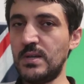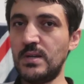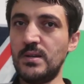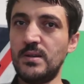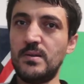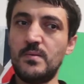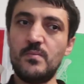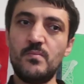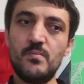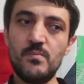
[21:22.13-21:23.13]

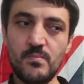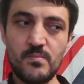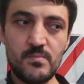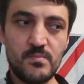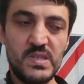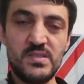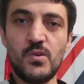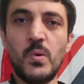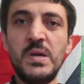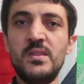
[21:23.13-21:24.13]
Is a
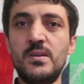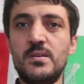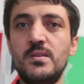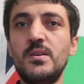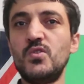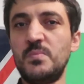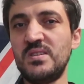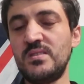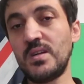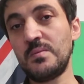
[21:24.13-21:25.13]
comedian.
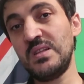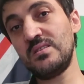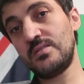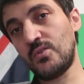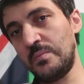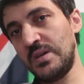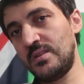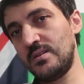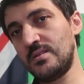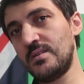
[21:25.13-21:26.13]
Superstarbill is a
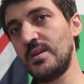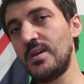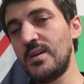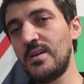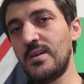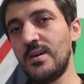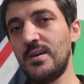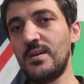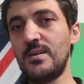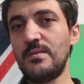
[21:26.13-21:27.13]
comedian,
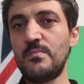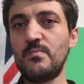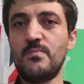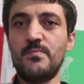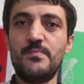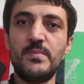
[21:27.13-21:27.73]
and